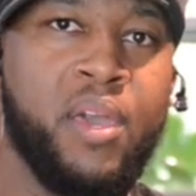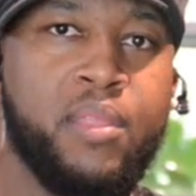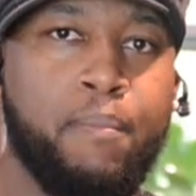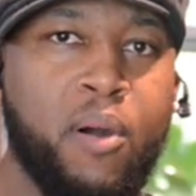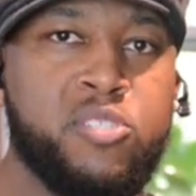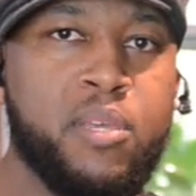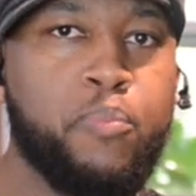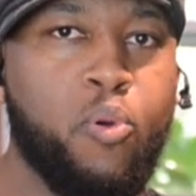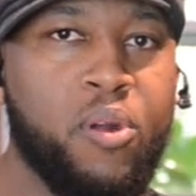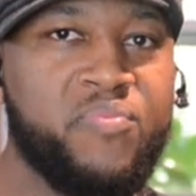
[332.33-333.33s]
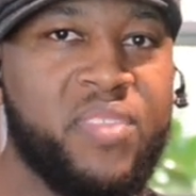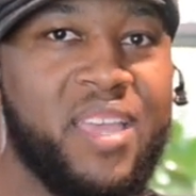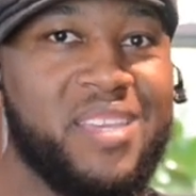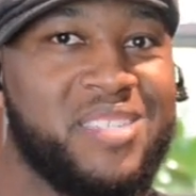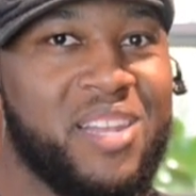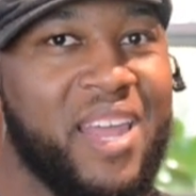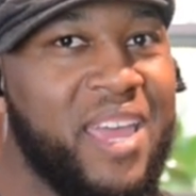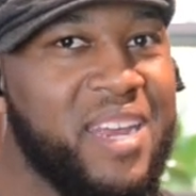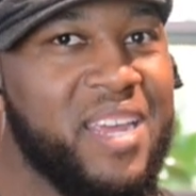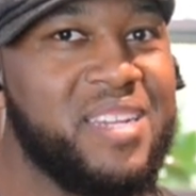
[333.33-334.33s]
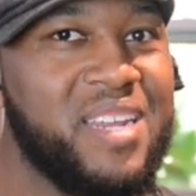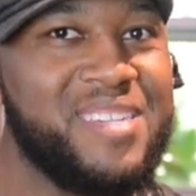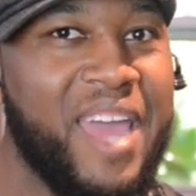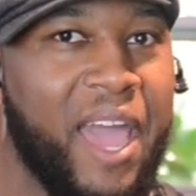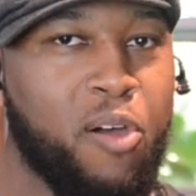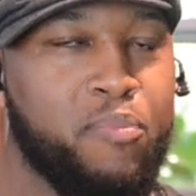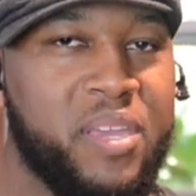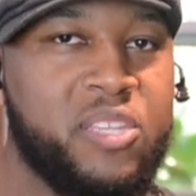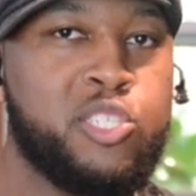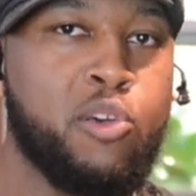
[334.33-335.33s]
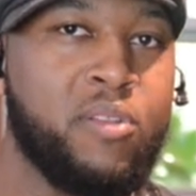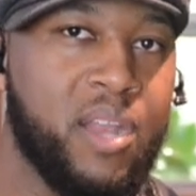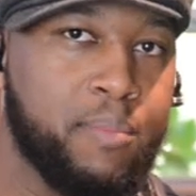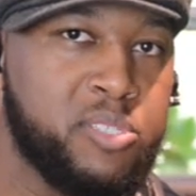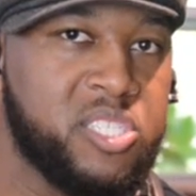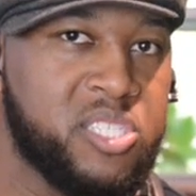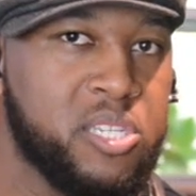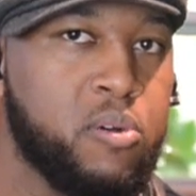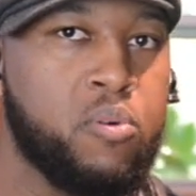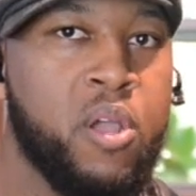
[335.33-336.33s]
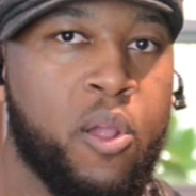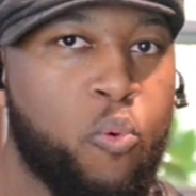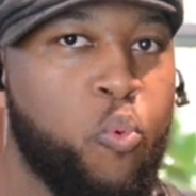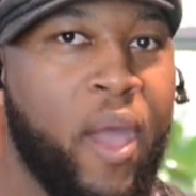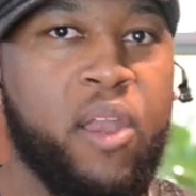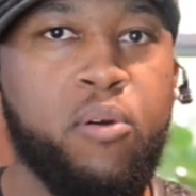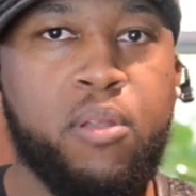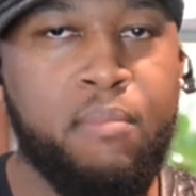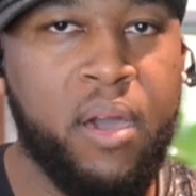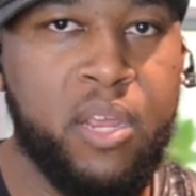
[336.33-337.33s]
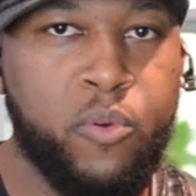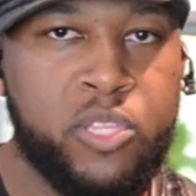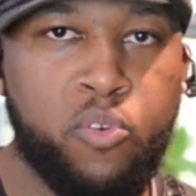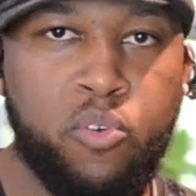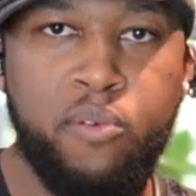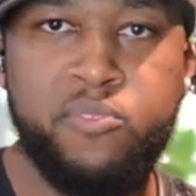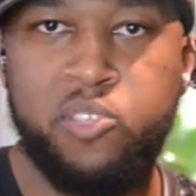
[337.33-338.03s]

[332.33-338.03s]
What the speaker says: The most important thing is landing the downbeat so that I'm still right on the money with the groove.